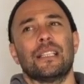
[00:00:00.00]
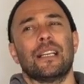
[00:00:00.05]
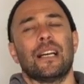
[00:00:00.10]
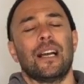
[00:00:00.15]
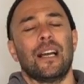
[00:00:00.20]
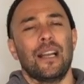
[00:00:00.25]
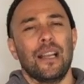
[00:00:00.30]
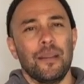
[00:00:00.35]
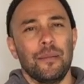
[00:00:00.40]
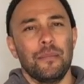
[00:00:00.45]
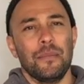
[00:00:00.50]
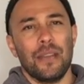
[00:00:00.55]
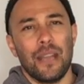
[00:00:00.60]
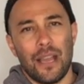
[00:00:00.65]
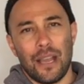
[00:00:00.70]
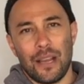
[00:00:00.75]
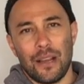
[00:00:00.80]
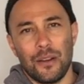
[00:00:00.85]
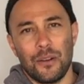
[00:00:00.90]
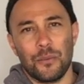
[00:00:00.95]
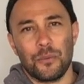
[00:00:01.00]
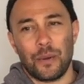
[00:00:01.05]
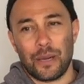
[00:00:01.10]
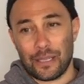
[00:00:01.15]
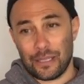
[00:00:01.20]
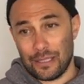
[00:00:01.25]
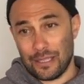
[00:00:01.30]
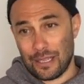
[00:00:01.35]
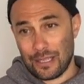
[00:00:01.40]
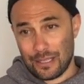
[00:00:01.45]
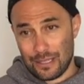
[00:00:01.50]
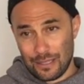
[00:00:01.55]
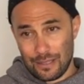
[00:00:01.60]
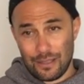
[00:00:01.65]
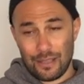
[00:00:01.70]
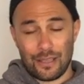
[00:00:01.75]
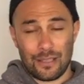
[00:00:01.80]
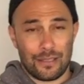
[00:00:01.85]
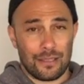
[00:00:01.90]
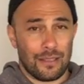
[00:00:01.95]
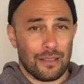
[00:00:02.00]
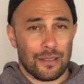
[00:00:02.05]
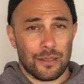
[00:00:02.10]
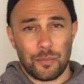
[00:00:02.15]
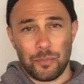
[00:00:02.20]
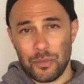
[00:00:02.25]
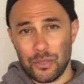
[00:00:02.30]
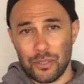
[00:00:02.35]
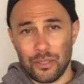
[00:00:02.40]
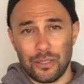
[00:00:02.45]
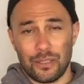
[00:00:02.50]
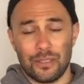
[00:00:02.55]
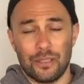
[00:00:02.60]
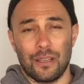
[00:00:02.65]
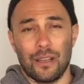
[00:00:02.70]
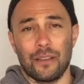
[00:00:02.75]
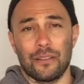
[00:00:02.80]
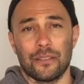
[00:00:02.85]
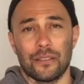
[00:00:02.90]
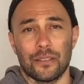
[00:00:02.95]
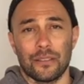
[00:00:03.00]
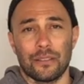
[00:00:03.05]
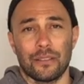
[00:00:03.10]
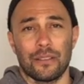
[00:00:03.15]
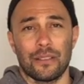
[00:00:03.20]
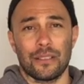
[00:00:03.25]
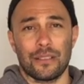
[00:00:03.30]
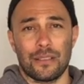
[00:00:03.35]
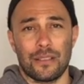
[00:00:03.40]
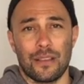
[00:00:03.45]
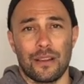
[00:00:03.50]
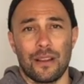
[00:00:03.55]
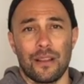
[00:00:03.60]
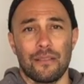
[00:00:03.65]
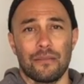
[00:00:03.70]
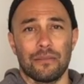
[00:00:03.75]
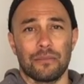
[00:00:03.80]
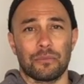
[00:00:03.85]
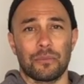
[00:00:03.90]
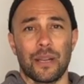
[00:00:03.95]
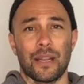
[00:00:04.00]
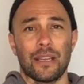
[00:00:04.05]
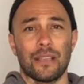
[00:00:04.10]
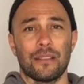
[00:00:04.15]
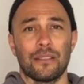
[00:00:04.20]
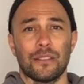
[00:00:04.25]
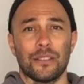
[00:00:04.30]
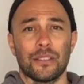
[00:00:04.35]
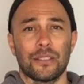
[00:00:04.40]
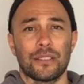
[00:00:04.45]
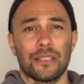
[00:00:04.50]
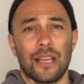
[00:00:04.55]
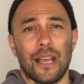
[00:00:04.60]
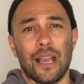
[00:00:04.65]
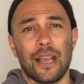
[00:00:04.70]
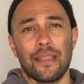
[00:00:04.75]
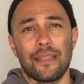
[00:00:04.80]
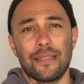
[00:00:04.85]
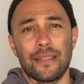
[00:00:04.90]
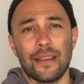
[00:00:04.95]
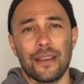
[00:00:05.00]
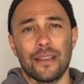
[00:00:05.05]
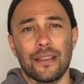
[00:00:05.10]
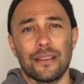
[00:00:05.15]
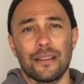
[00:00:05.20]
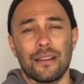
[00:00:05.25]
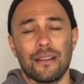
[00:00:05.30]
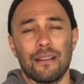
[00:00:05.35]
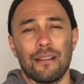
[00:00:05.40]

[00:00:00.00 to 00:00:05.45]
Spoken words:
I'm now recognizing, thanks to this book and other things that I've read and looked at, that